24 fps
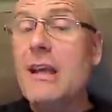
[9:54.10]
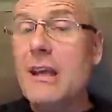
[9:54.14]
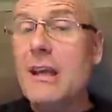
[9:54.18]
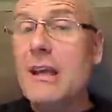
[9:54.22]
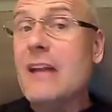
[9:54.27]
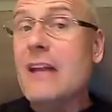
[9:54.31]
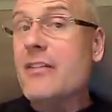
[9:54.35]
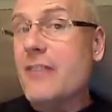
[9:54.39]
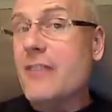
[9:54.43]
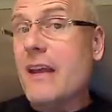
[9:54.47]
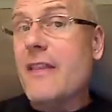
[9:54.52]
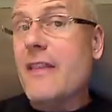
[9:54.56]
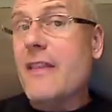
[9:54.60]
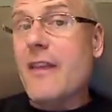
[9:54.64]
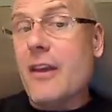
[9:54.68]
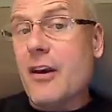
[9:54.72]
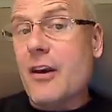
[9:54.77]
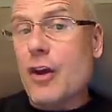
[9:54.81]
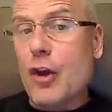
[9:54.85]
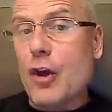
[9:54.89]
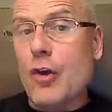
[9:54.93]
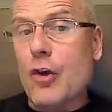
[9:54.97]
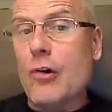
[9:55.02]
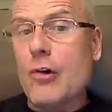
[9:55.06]
let's say that
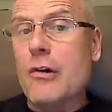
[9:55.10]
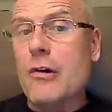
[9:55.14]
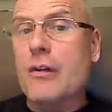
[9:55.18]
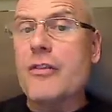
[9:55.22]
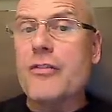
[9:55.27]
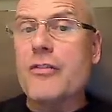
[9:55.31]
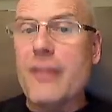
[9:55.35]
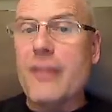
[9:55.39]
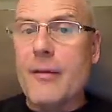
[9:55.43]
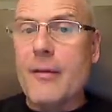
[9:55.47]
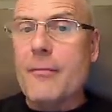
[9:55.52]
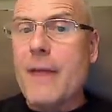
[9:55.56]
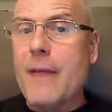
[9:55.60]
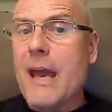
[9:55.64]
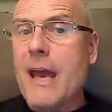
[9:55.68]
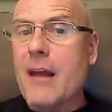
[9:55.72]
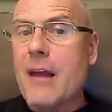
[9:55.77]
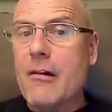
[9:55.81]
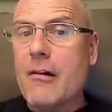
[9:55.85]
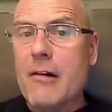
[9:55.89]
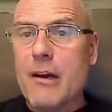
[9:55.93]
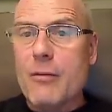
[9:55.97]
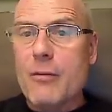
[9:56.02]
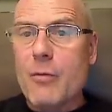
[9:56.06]
it occurred in some
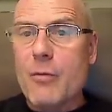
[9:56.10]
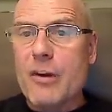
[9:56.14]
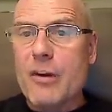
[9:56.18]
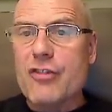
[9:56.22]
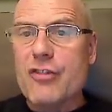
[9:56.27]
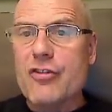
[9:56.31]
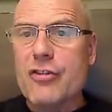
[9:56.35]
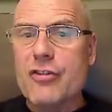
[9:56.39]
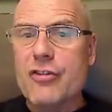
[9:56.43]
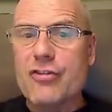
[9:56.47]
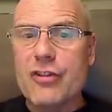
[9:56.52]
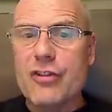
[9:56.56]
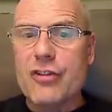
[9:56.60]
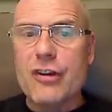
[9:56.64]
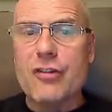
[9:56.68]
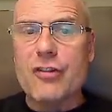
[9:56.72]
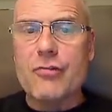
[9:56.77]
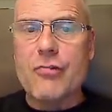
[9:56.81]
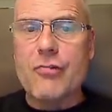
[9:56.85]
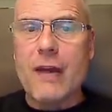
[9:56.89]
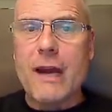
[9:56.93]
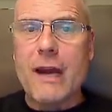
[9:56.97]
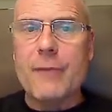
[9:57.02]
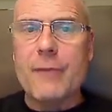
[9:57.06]
manner in which she
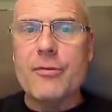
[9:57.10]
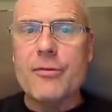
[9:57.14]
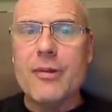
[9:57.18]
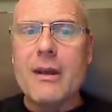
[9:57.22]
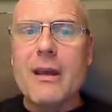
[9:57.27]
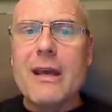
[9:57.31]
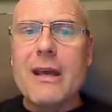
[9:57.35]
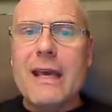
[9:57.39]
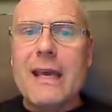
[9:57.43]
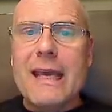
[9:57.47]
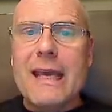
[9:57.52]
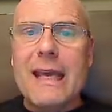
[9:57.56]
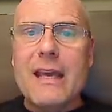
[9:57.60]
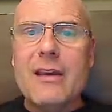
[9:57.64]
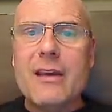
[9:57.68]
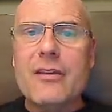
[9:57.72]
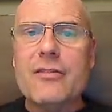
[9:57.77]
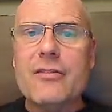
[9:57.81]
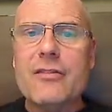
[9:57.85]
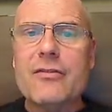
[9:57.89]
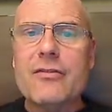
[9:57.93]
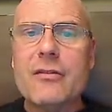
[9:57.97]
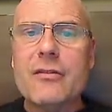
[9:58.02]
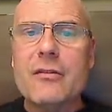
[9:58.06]
describes.
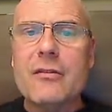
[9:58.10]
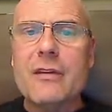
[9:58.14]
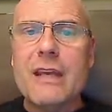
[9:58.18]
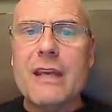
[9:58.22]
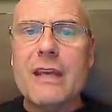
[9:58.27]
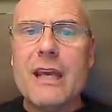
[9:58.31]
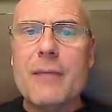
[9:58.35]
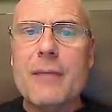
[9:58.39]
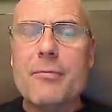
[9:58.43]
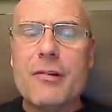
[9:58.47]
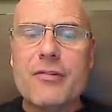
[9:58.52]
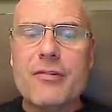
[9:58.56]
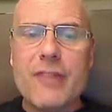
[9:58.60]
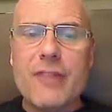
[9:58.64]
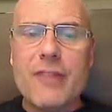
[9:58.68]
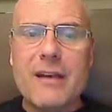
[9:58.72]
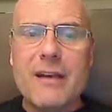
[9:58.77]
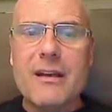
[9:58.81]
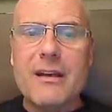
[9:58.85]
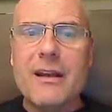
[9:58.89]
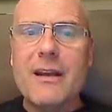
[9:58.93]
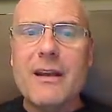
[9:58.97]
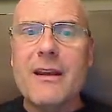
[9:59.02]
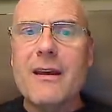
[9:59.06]
Is he
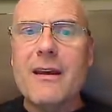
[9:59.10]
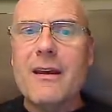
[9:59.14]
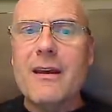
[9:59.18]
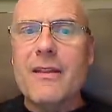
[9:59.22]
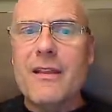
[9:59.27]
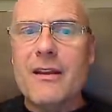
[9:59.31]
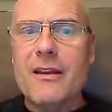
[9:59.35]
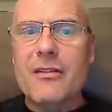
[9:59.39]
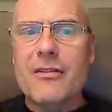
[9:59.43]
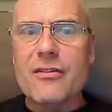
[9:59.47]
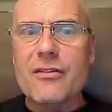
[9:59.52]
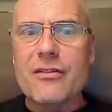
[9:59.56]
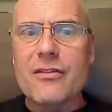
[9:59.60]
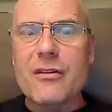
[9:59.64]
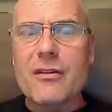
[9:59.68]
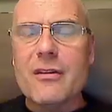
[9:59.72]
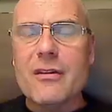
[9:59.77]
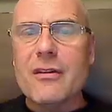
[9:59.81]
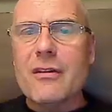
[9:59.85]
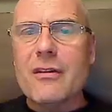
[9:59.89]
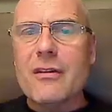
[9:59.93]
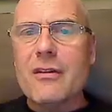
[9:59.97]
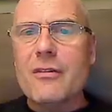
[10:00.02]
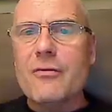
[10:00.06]
pretending this
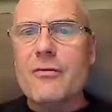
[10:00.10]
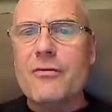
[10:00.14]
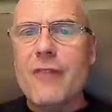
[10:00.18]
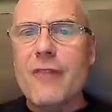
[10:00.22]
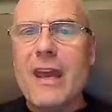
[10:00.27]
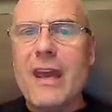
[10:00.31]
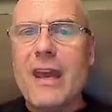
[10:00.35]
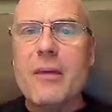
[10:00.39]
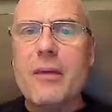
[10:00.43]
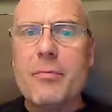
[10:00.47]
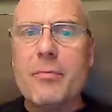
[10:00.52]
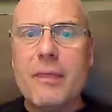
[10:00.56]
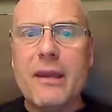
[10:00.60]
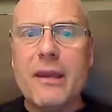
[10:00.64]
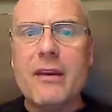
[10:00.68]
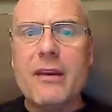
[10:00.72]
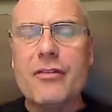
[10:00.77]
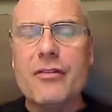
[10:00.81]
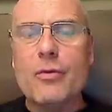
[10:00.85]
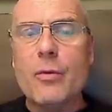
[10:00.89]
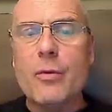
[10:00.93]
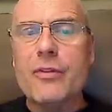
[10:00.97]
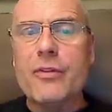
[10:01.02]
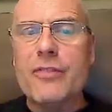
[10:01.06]
fake
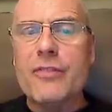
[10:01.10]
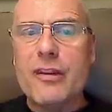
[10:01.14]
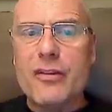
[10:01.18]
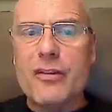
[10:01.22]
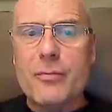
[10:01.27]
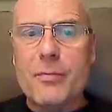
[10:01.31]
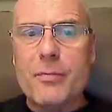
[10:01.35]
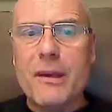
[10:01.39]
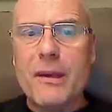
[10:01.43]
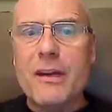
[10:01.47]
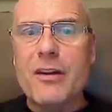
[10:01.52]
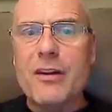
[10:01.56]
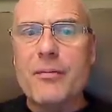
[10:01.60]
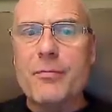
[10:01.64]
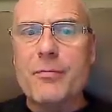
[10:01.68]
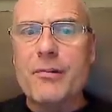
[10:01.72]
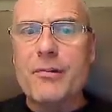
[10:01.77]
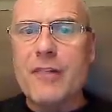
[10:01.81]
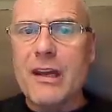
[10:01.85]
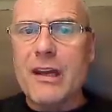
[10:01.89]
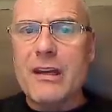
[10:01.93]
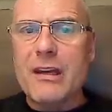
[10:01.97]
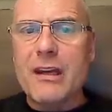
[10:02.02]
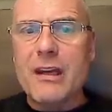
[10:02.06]
penis was his penis,
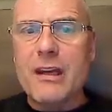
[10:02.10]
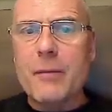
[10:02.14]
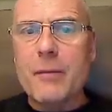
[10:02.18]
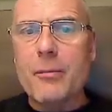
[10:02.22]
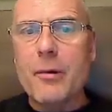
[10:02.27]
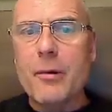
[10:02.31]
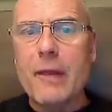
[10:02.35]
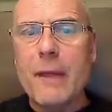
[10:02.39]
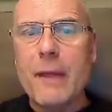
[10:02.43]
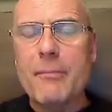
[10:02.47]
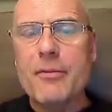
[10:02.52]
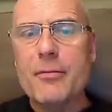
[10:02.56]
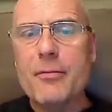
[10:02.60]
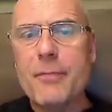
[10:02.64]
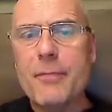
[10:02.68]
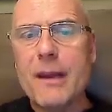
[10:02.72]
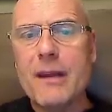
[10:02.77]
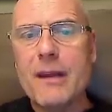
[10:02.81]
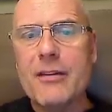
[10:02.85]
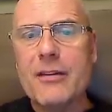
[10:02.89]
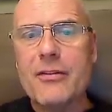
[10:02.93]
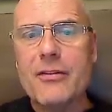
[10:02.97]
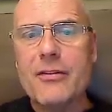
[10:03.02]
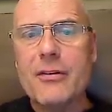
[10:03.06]
pretending to pull up his
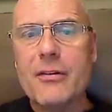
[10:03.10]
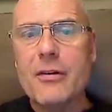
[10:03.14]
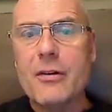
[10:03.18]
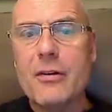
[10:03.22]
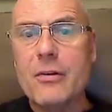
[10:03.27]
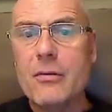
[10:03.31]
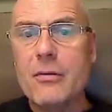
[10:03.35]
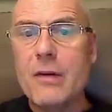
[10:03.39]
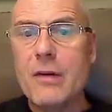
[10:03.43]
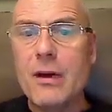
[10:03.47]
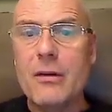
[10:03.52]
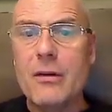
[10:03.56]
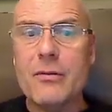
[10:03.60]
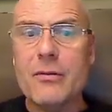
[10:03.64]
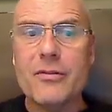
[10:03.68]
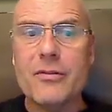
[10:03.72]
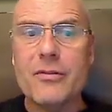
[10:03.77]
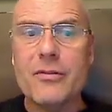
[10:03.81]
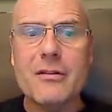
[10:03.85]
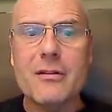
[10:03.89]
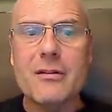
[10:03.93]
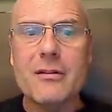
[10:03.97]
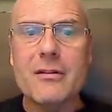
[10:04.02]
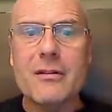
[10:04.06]
pants? Who knows?